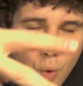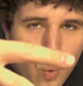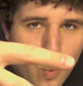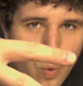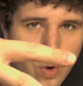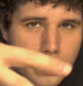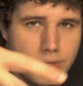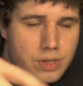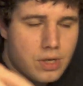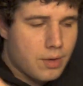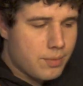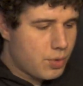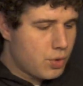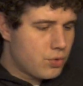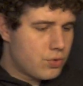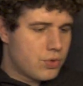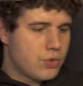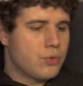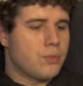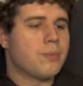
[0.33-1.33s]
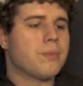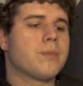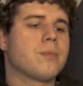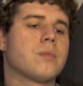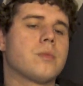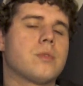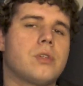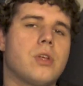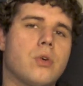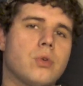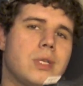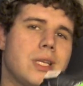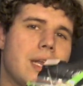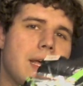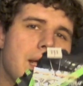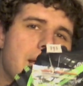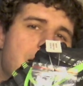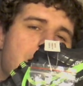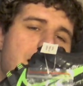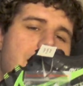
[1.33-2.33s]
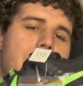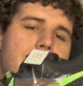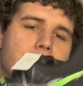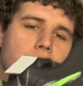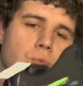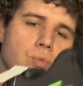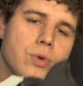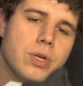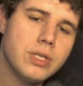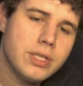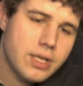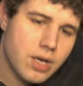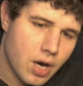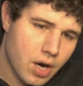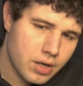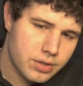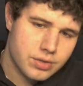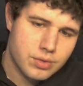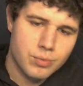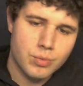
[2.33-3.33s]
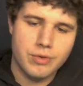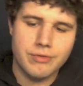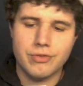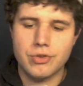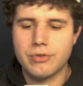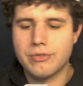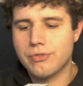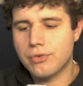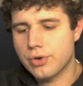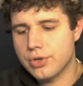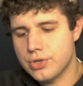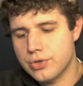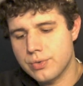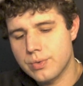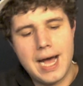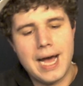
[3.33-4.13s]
What is up, YouTube? So today I have a really awesome review for you.